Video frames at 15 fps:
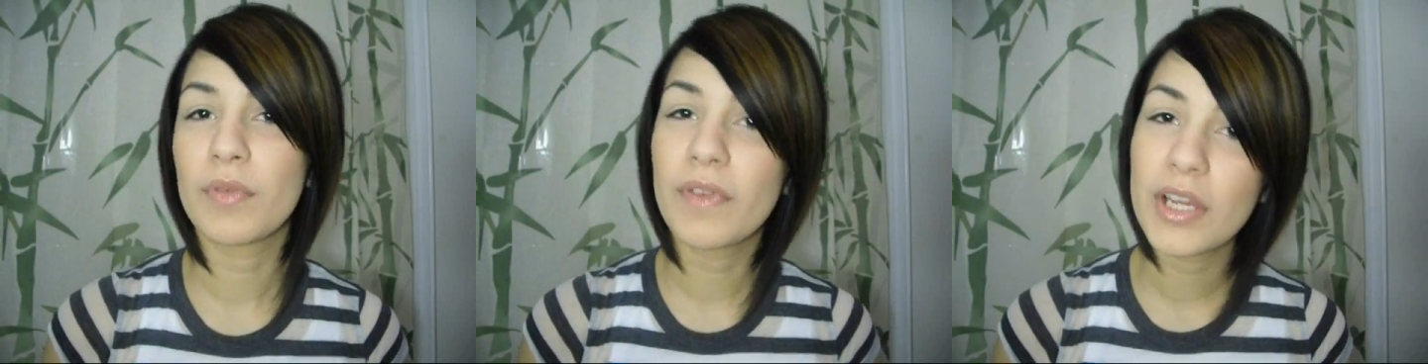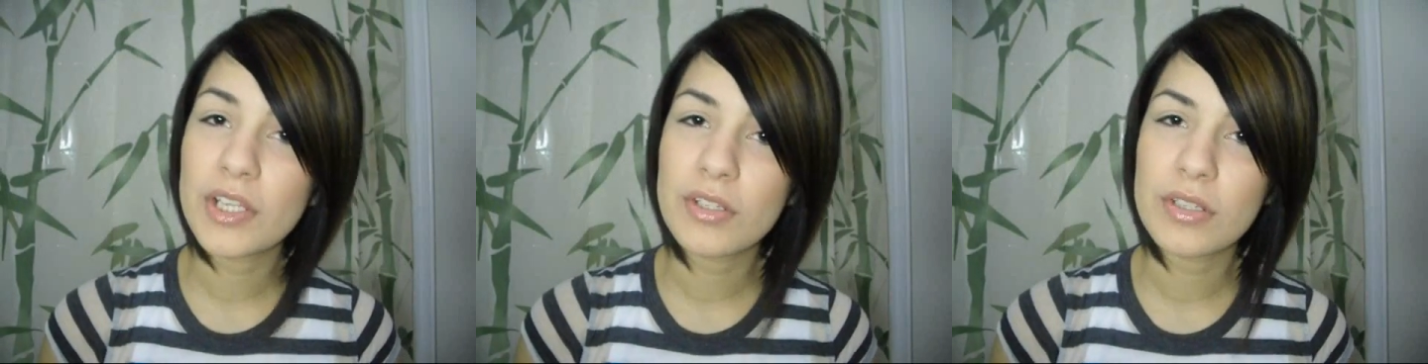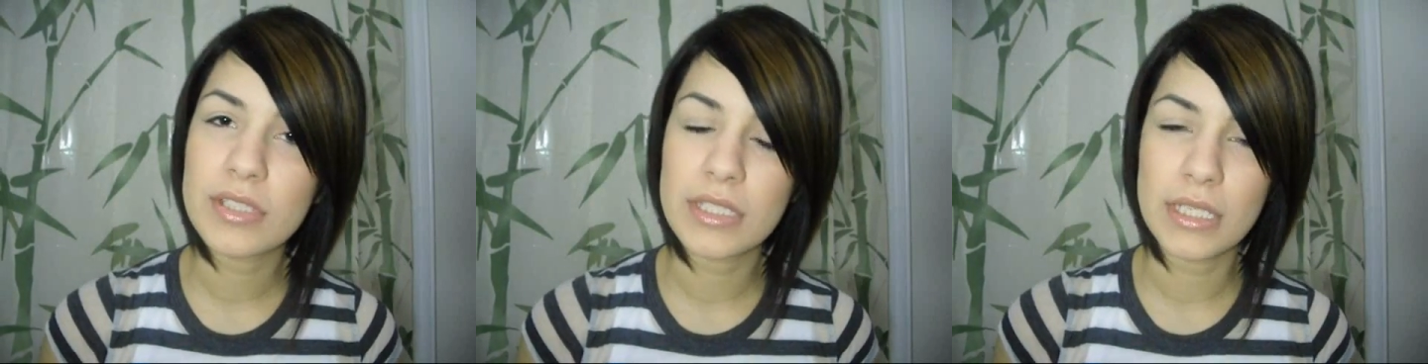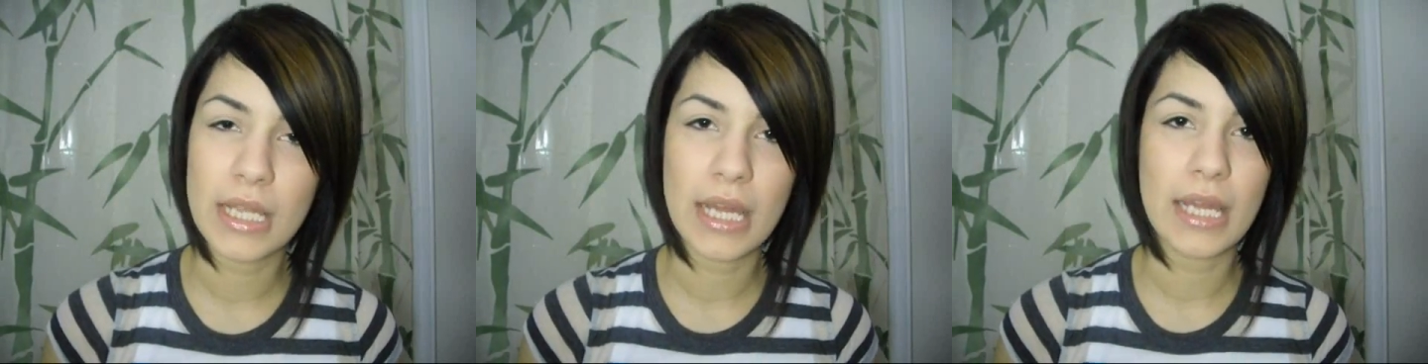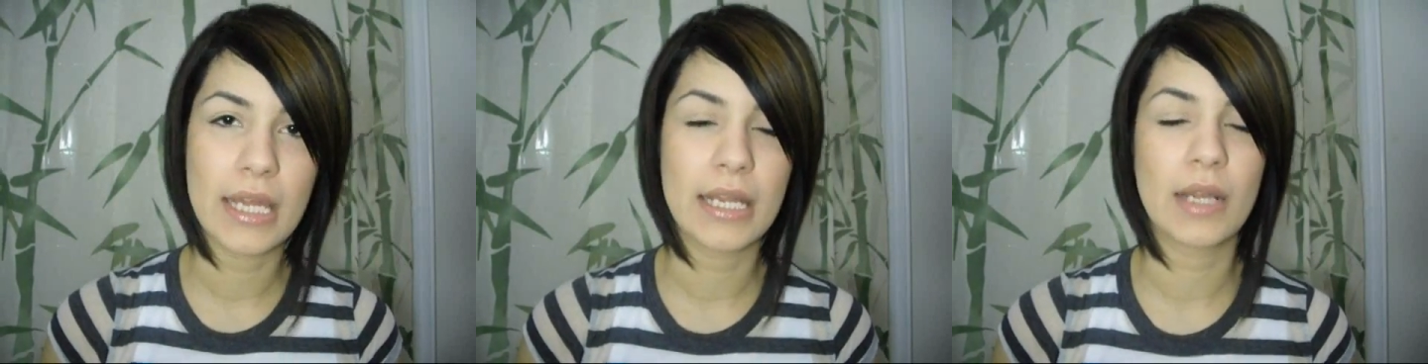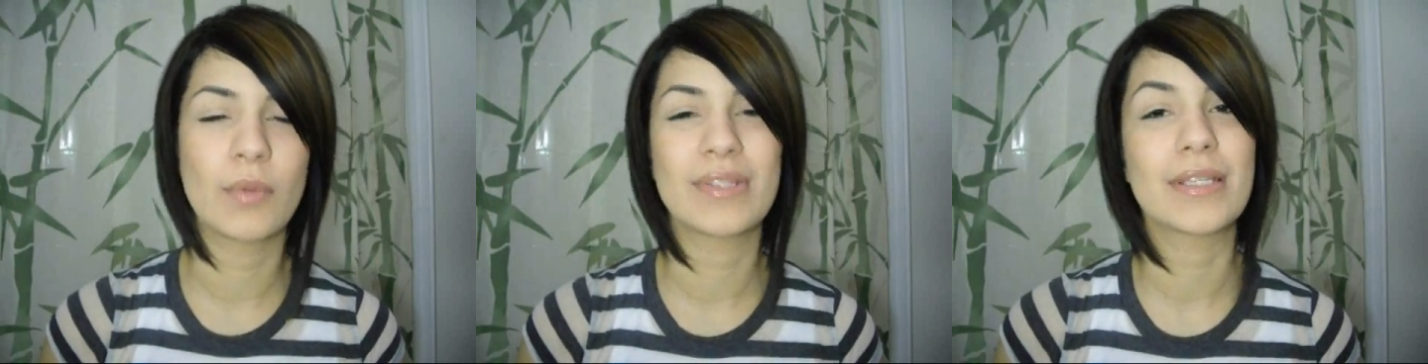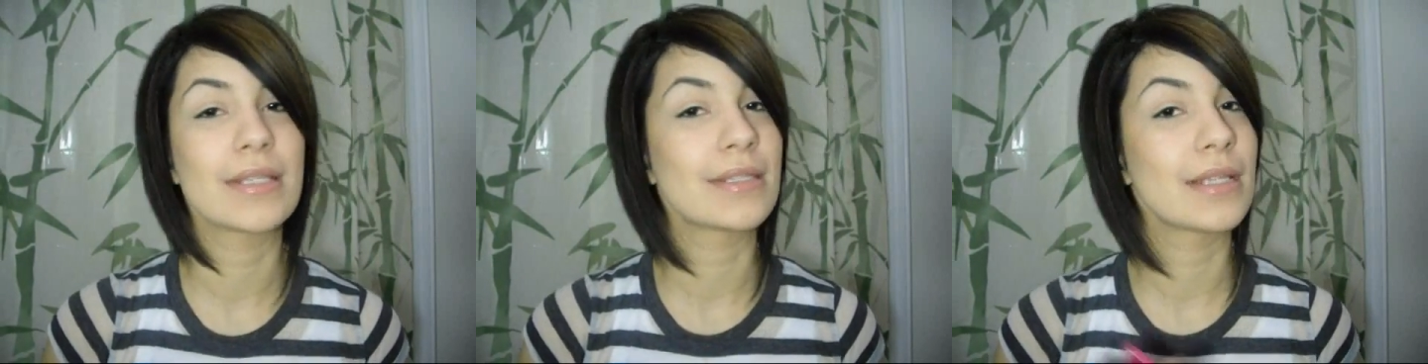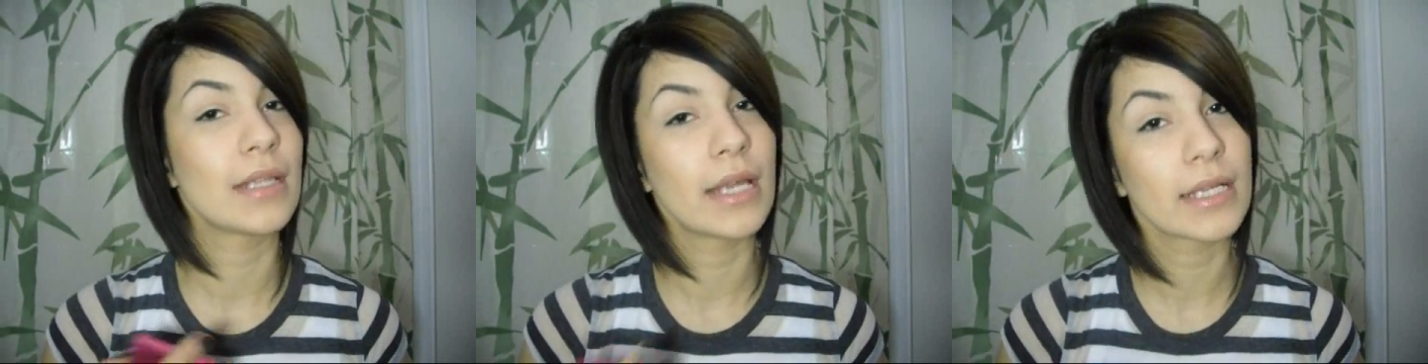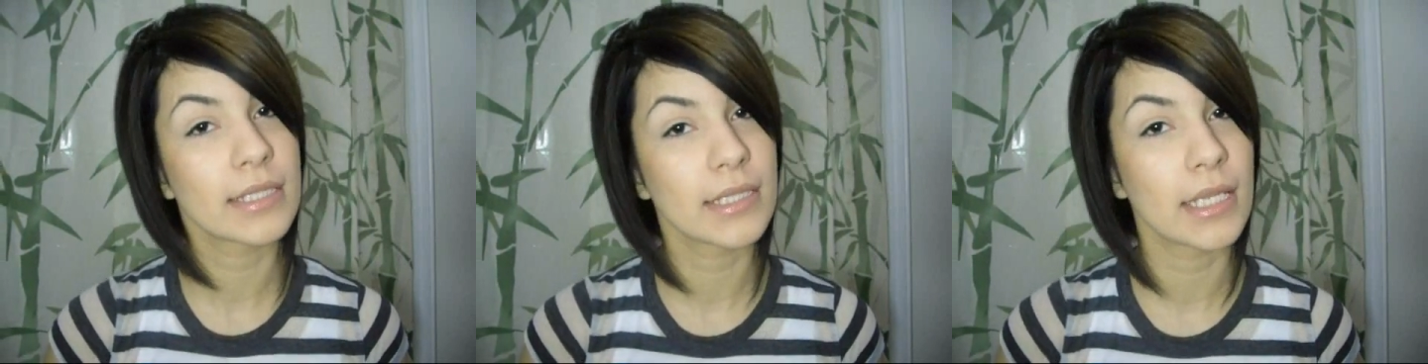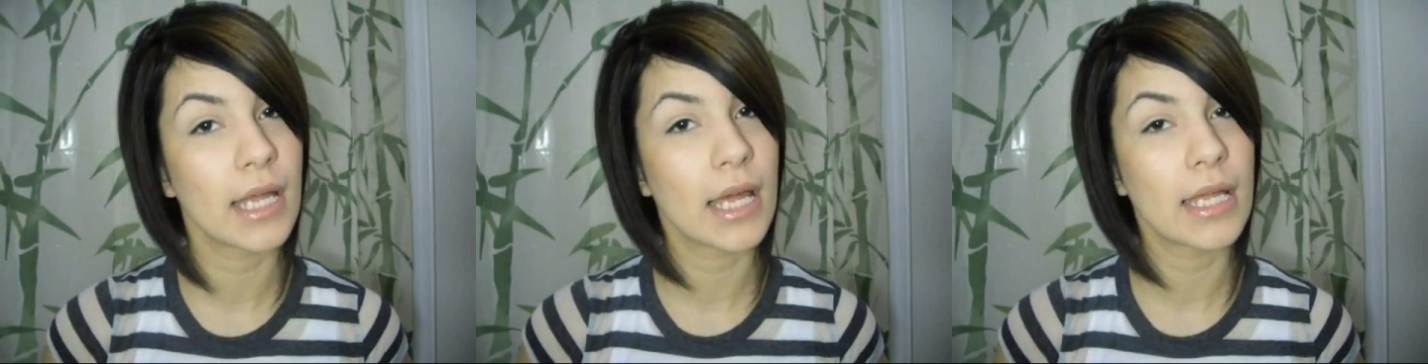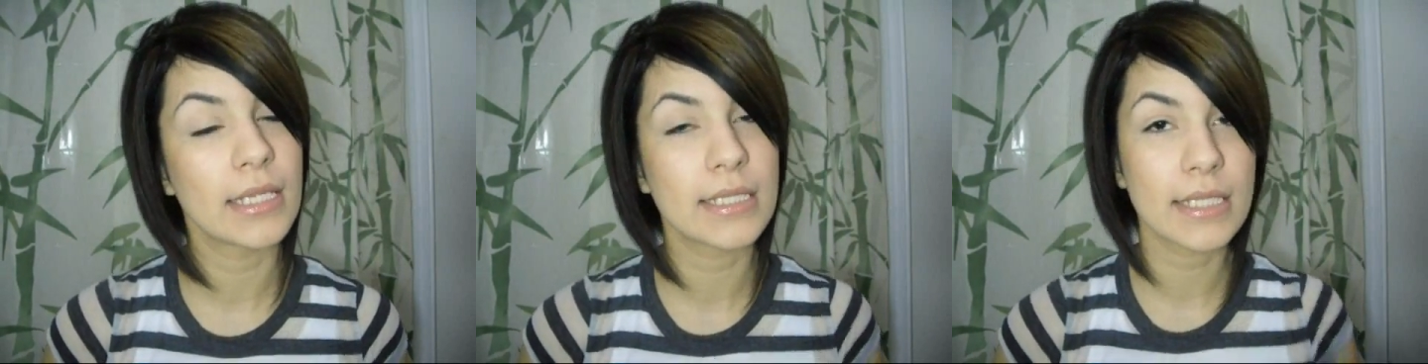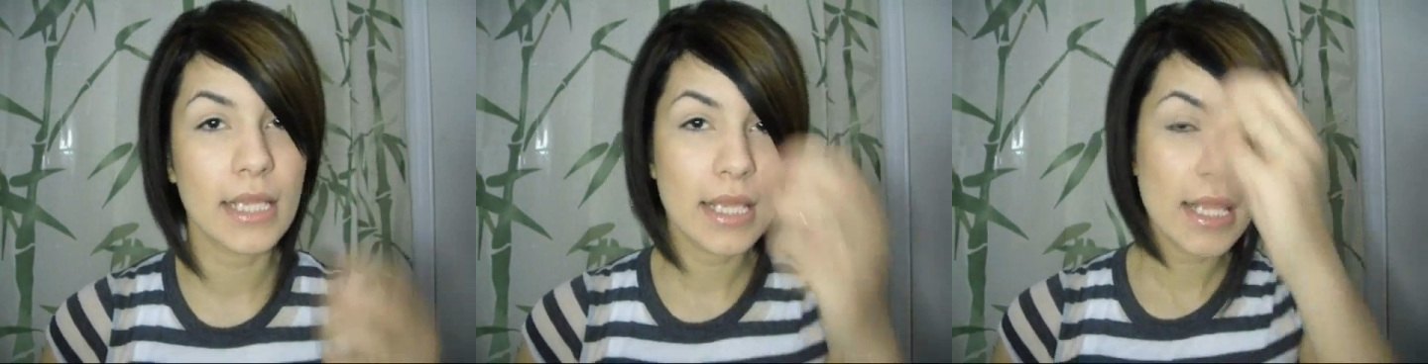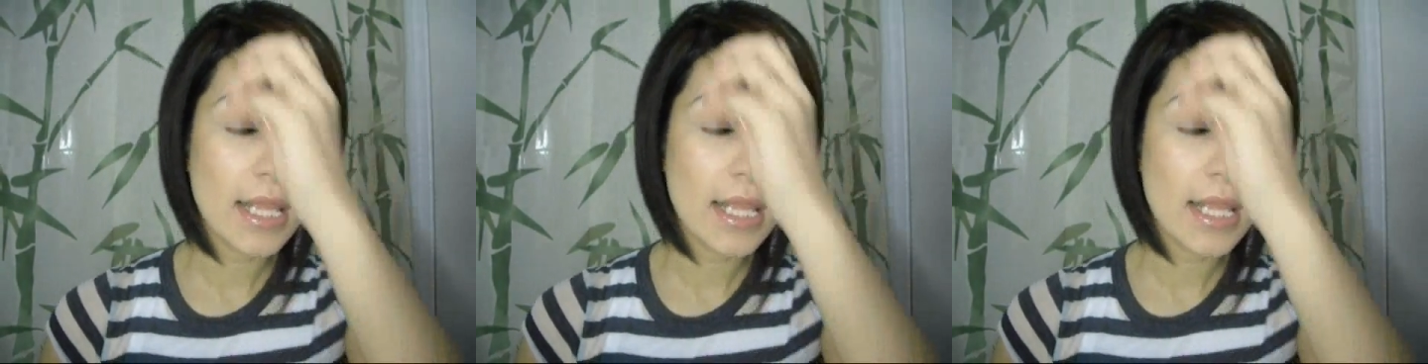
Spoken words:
professional salon. I would say select salons.